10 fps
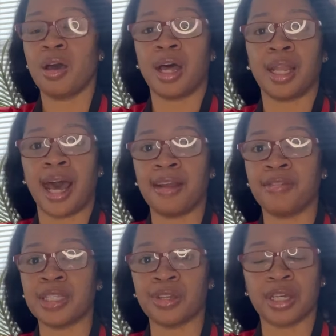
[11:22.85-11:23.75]
a lot of
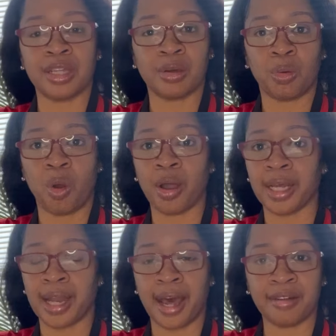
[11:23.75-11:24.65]
us are either
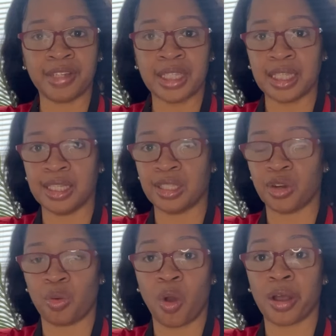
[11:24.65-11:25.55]
walking out of a season or
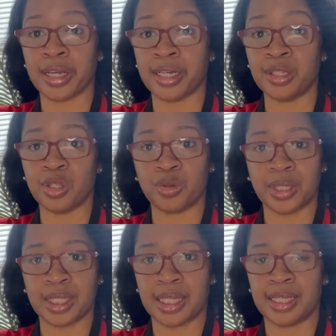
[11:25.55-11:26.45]
walking into a
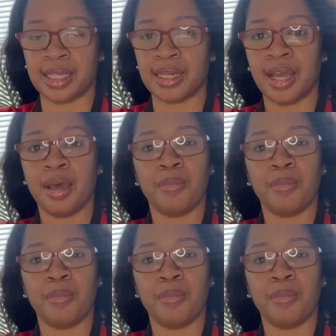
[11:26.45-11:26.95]
season.